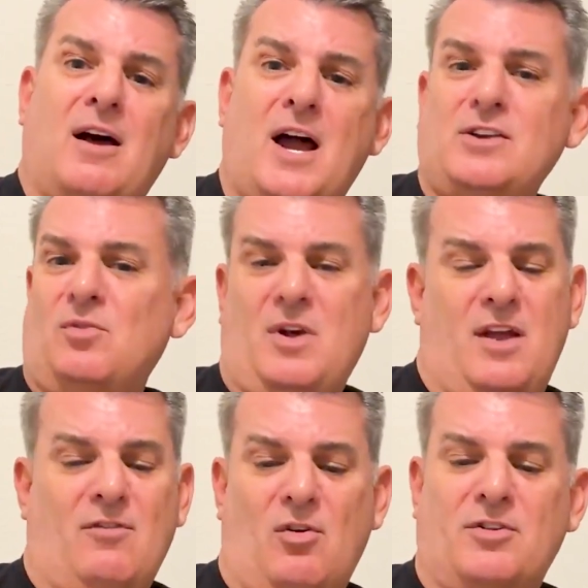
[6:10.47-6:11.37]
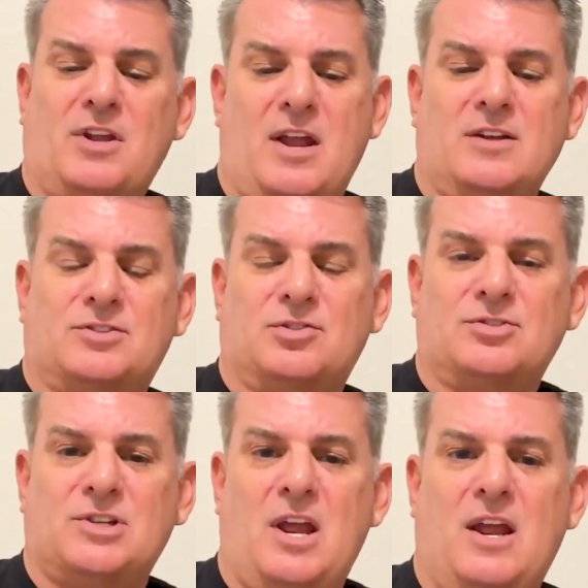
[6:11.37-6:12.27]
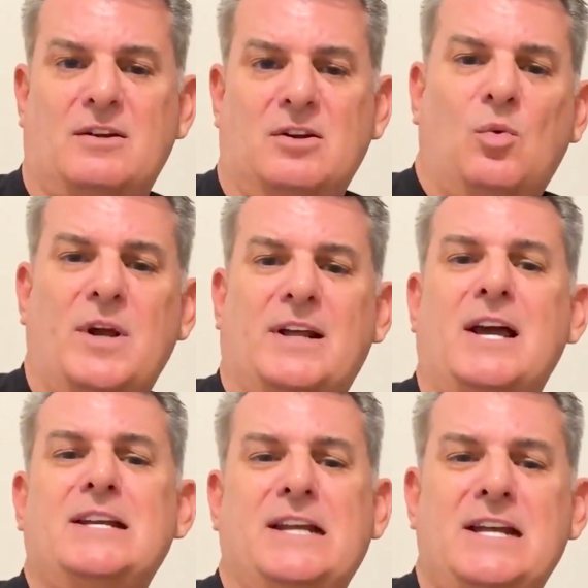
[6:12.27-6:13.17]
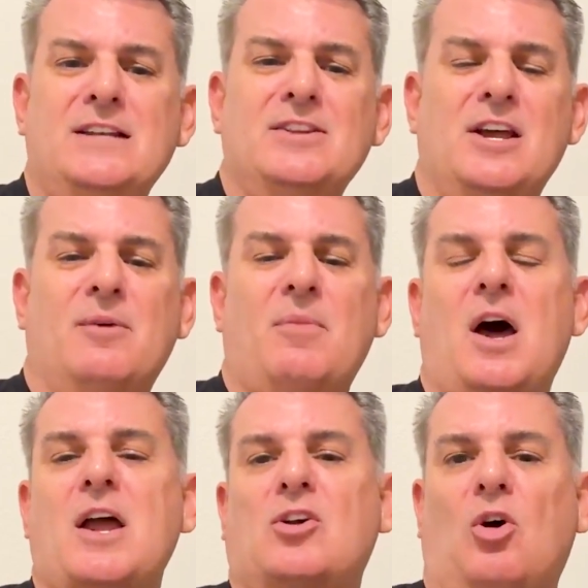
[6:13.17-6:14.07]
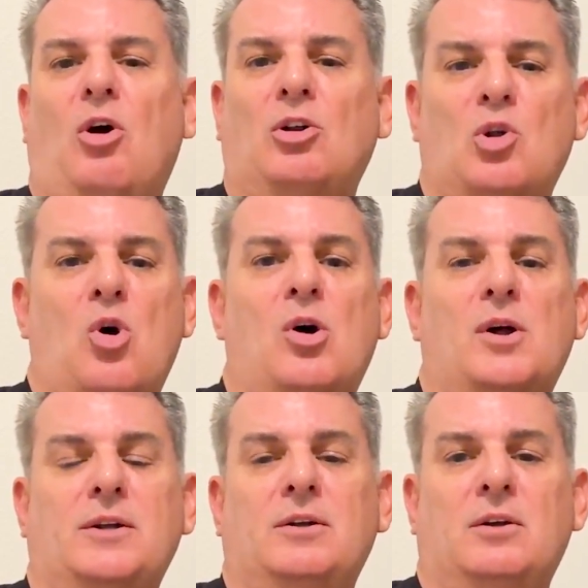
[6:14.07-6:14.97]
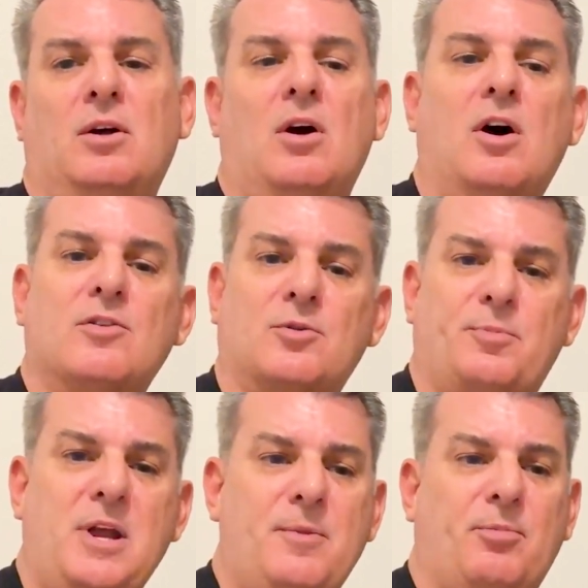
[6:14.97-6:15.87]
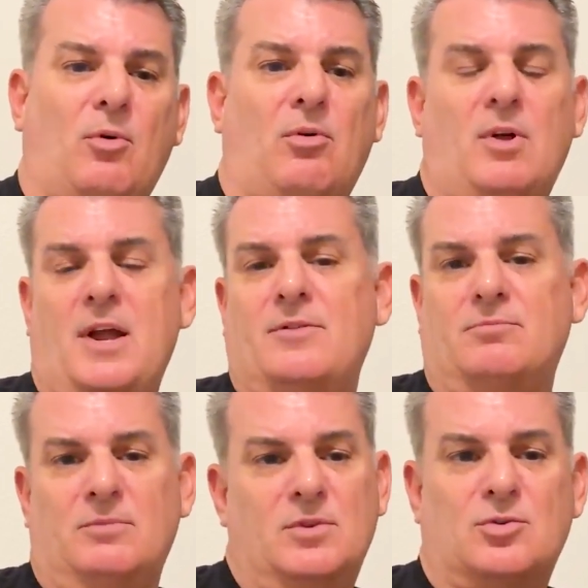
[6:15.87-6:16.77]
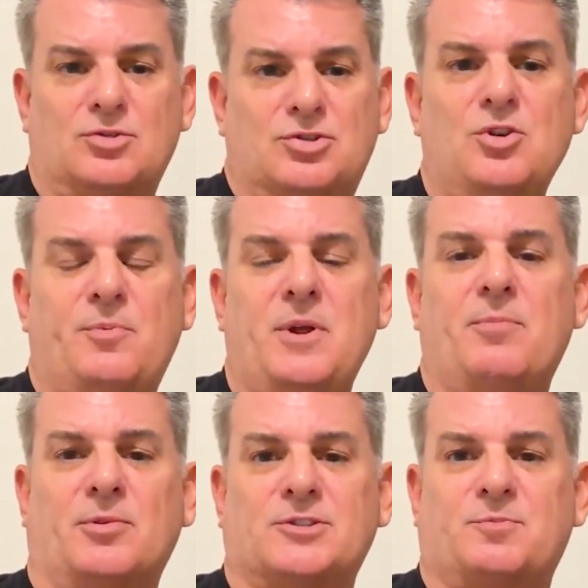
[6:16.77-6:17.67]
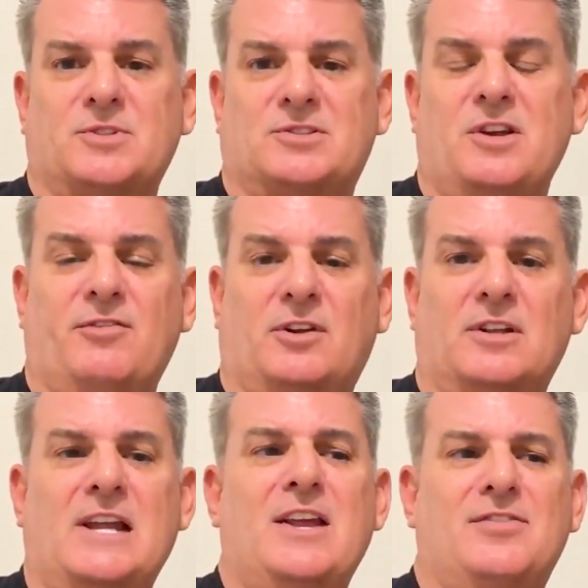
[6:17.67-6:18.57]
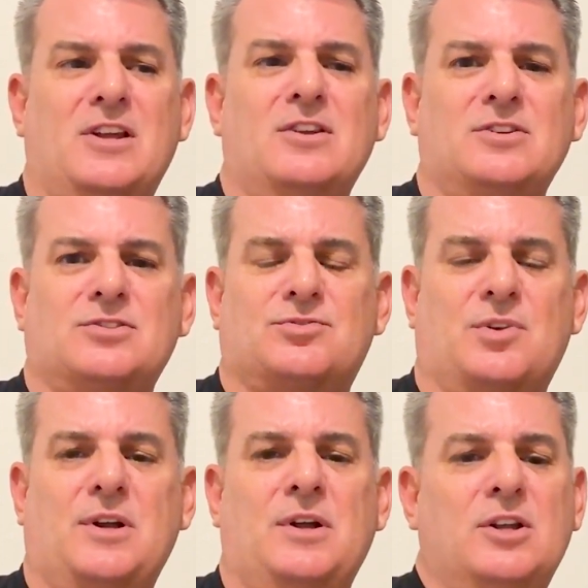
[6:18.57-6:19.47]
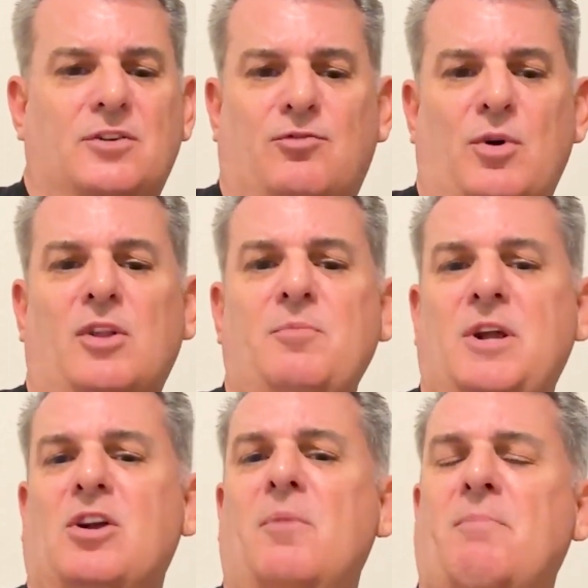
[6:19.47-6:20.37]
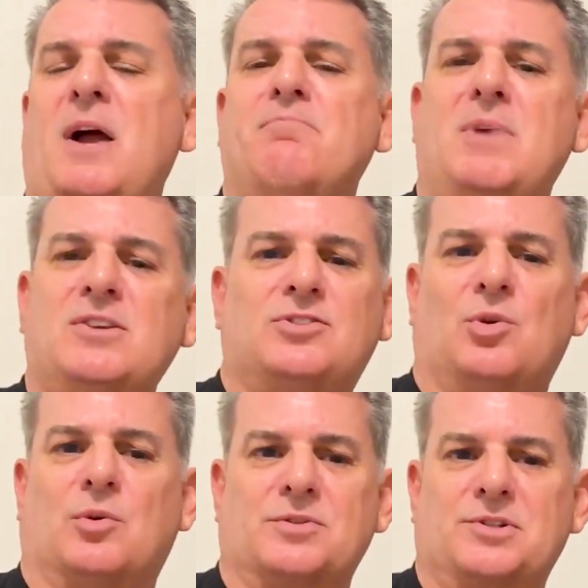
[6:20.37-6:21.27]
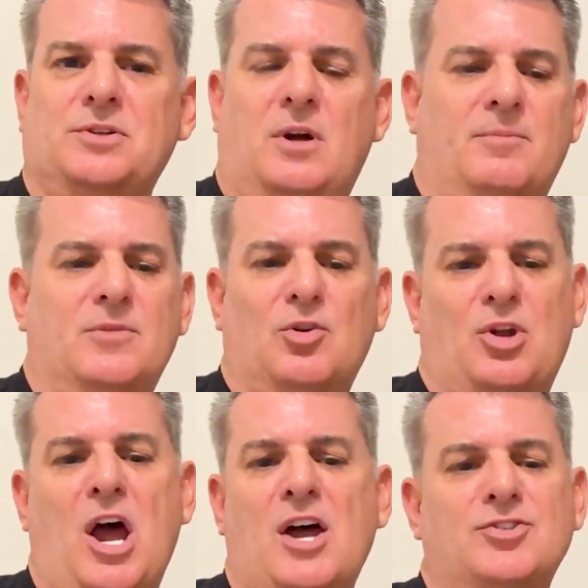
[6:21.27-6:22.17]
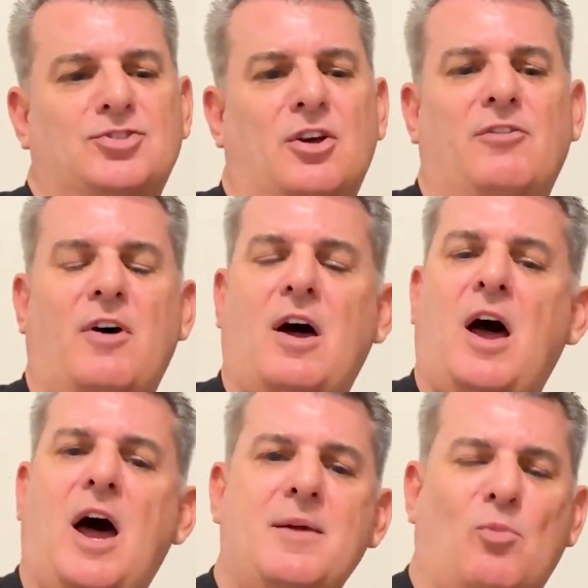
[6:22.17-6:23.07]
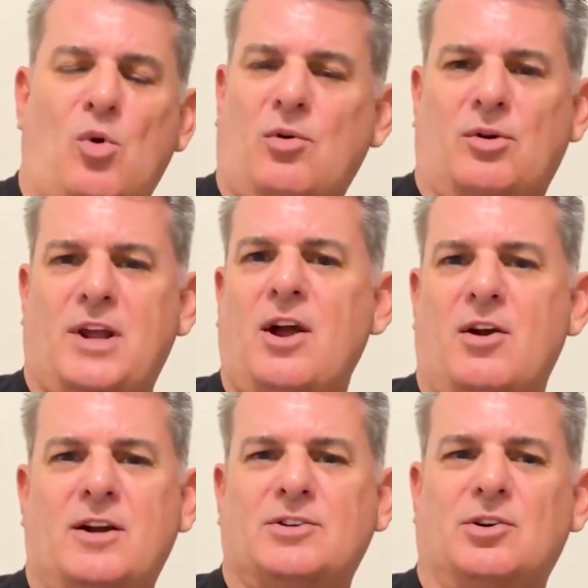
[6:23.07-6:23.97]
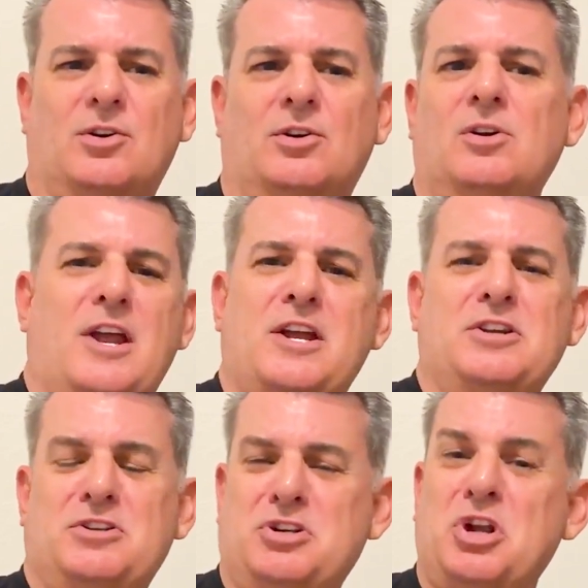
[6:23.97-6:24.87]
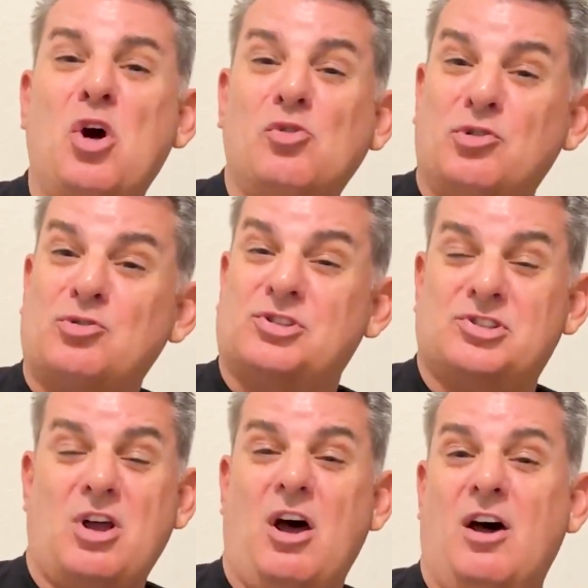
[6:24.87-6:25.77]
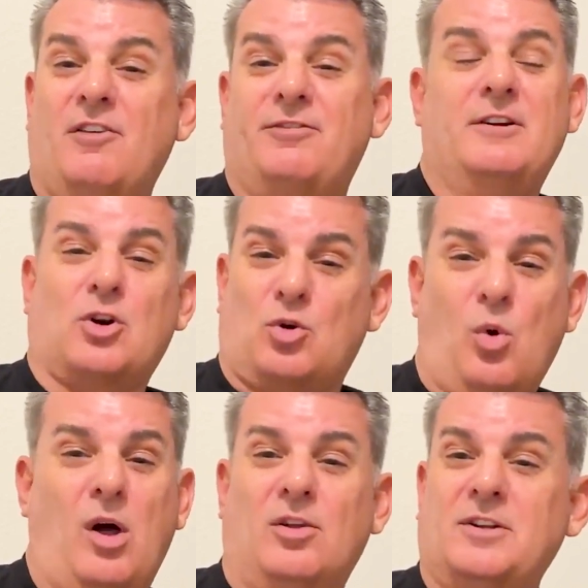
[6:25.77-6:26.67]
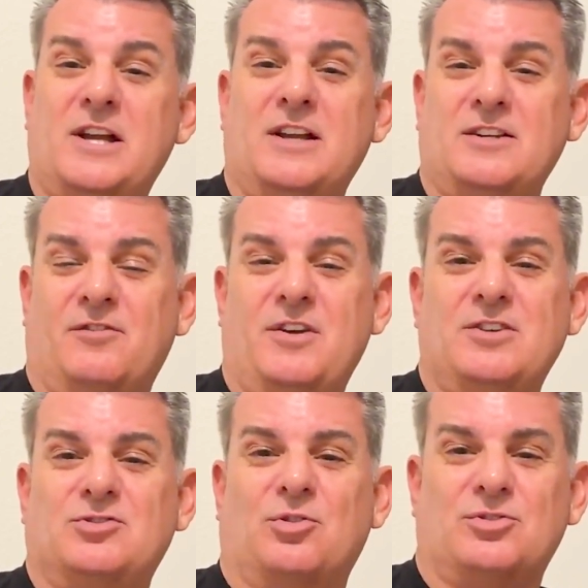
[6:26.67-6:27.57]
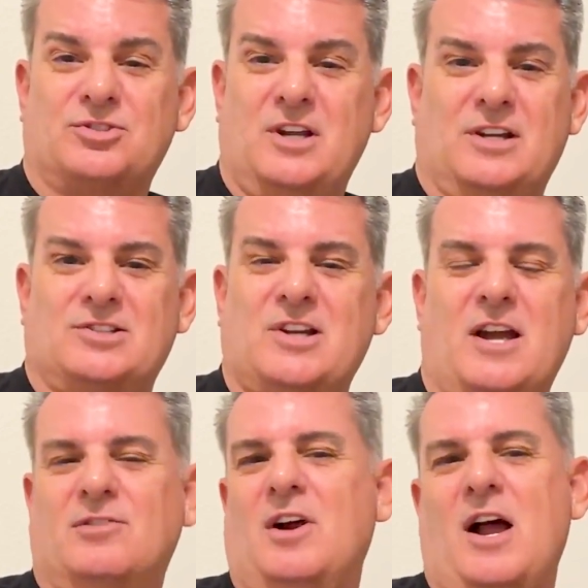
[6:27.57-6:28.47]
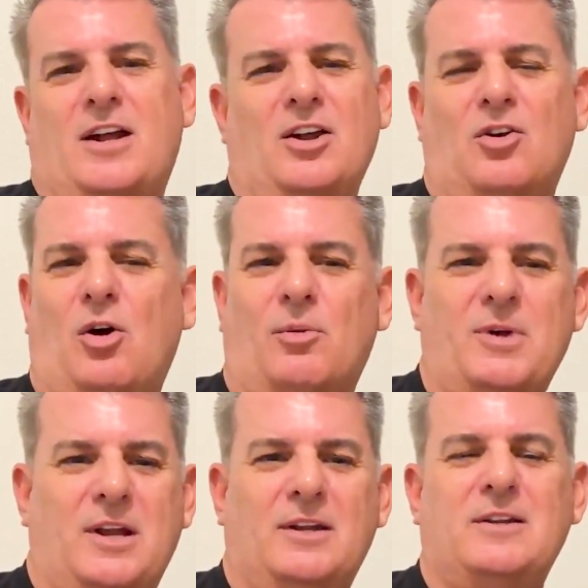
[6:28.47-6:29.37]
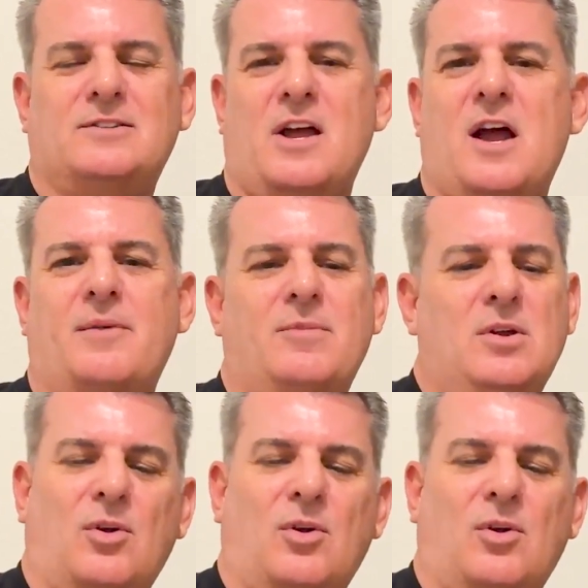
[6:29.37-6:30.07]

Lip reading: I don't have all the answers, and when I need them, I call on other people, and there's two people specifically in the industry that have really become my mentors. They're guys of high moral character. They know their stuff. They're quality individuals, etc. I can call them anytime.